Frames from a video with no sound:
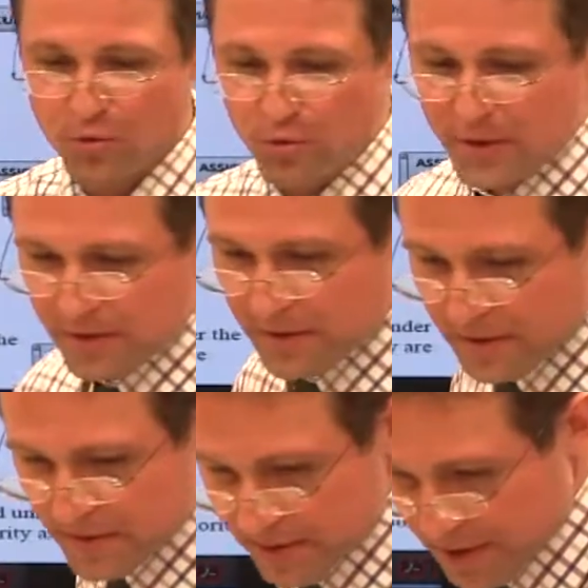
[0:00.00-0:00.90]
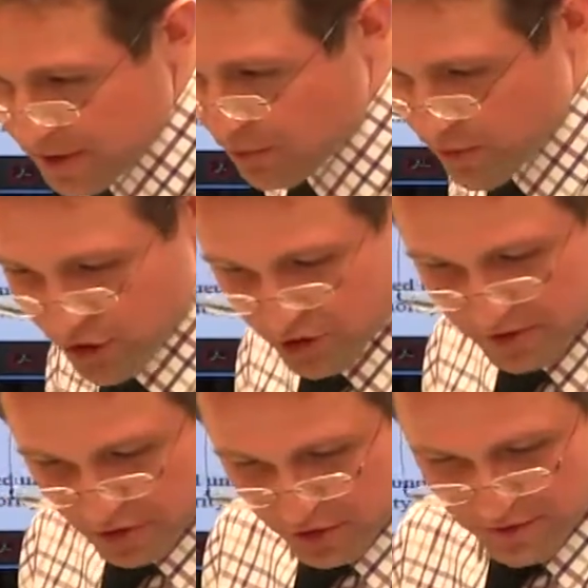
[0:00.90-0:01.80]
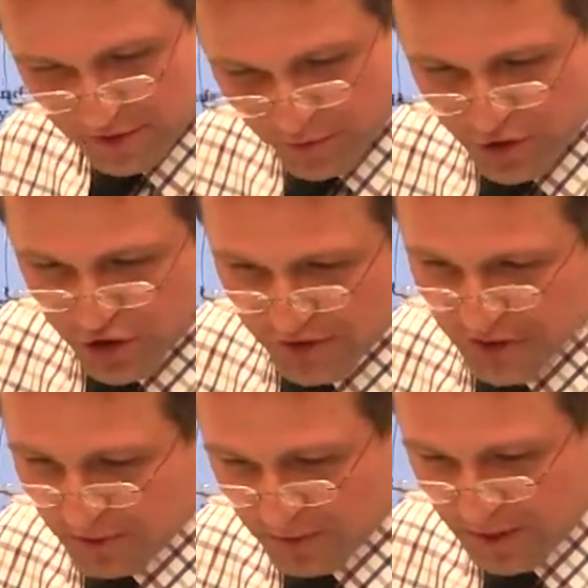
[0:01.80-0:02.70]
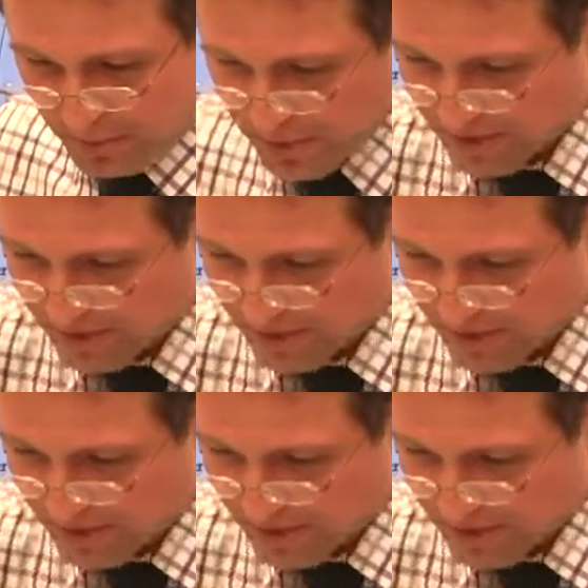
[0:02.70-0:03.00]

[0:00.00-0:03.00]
look at this question. The question came up